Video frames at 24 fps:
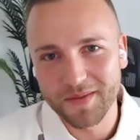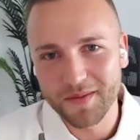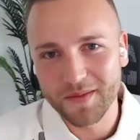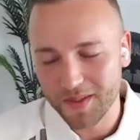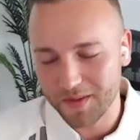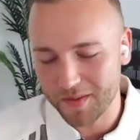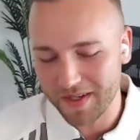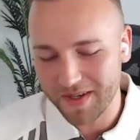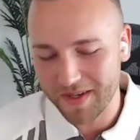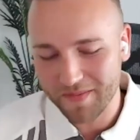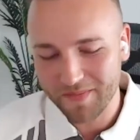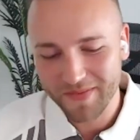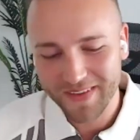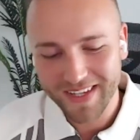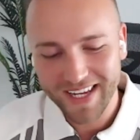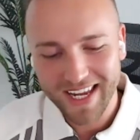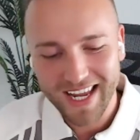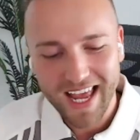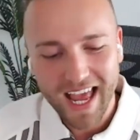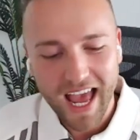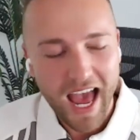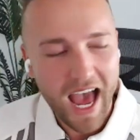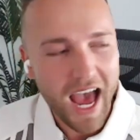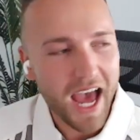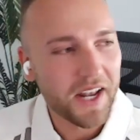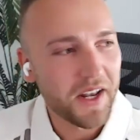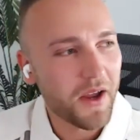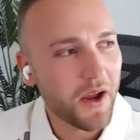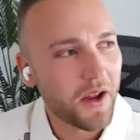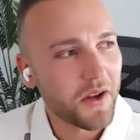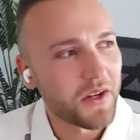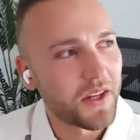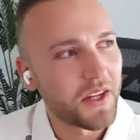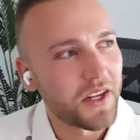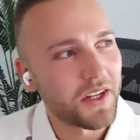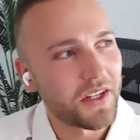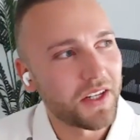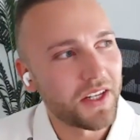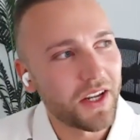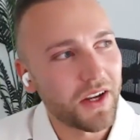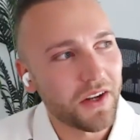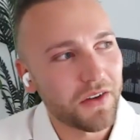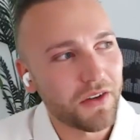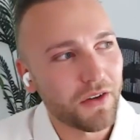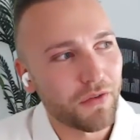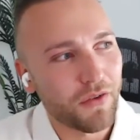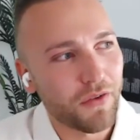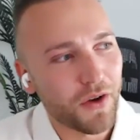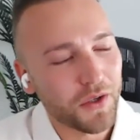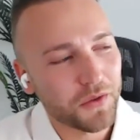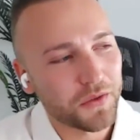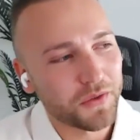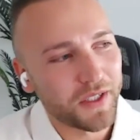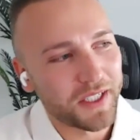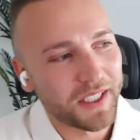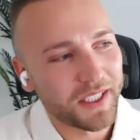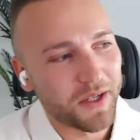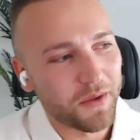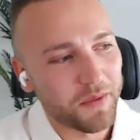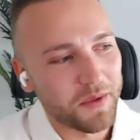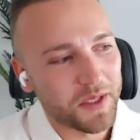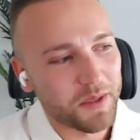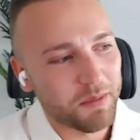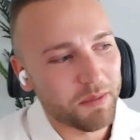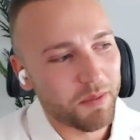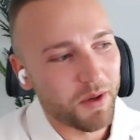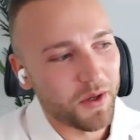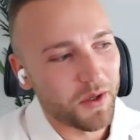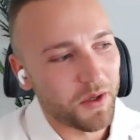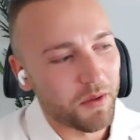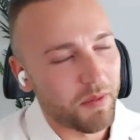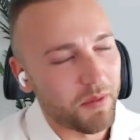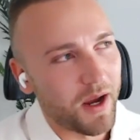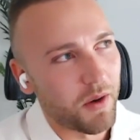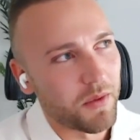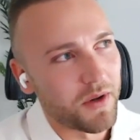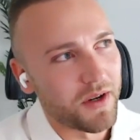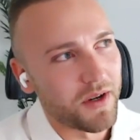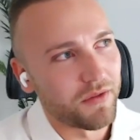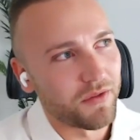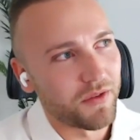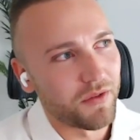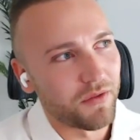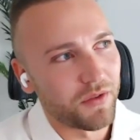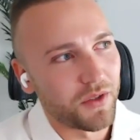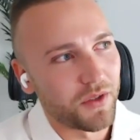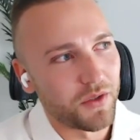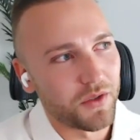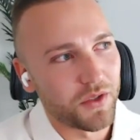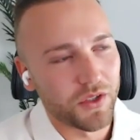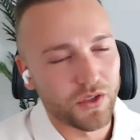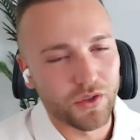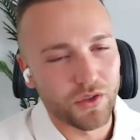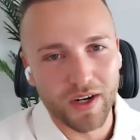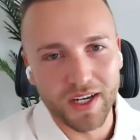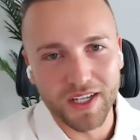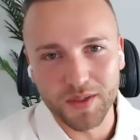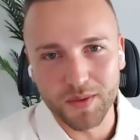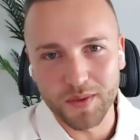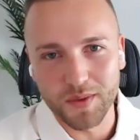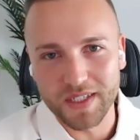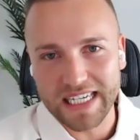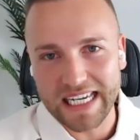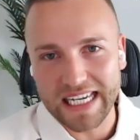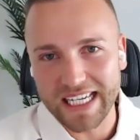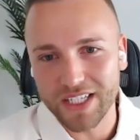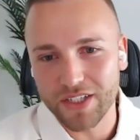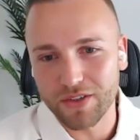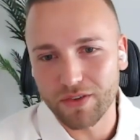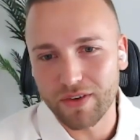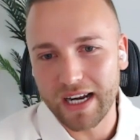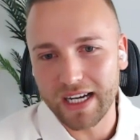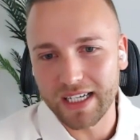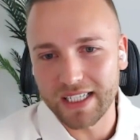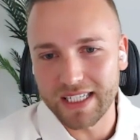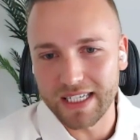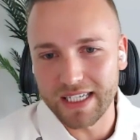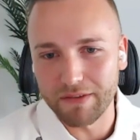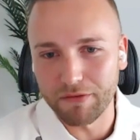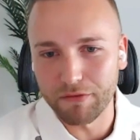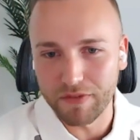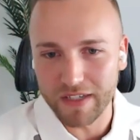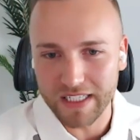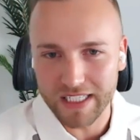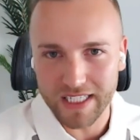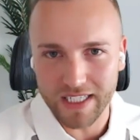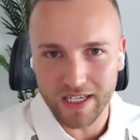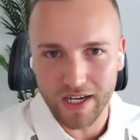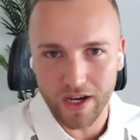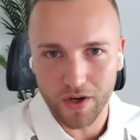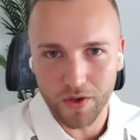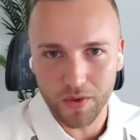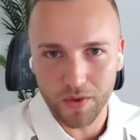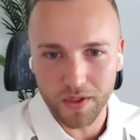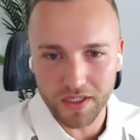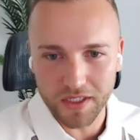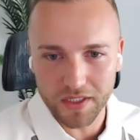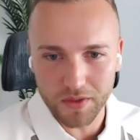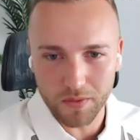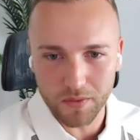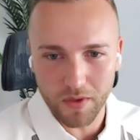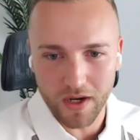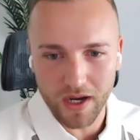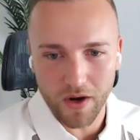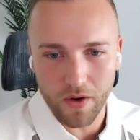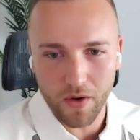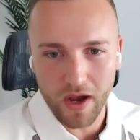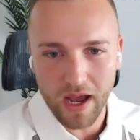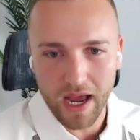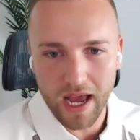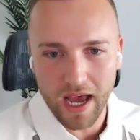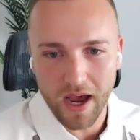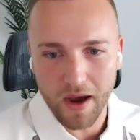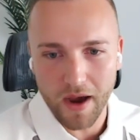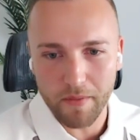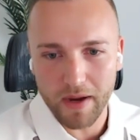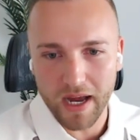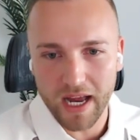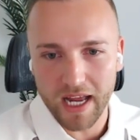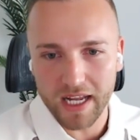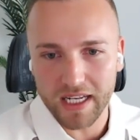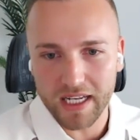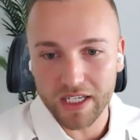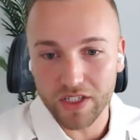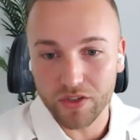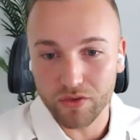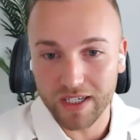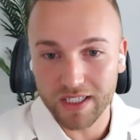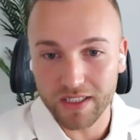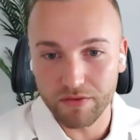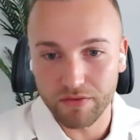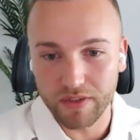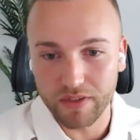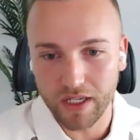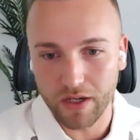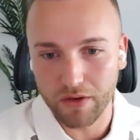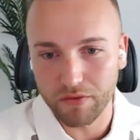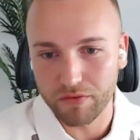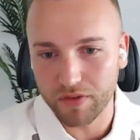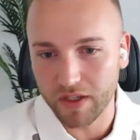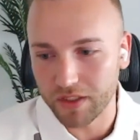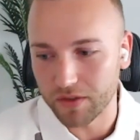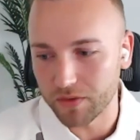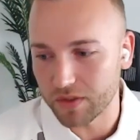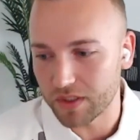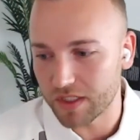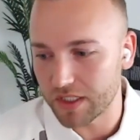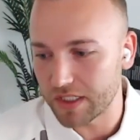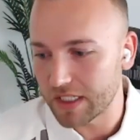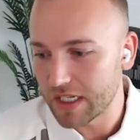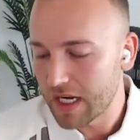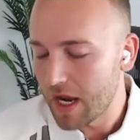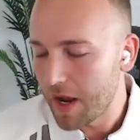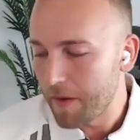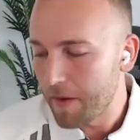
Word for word: Sweet. And the final thing that we spoke about with the future trends was interactive video as well, and interactive video funnels, because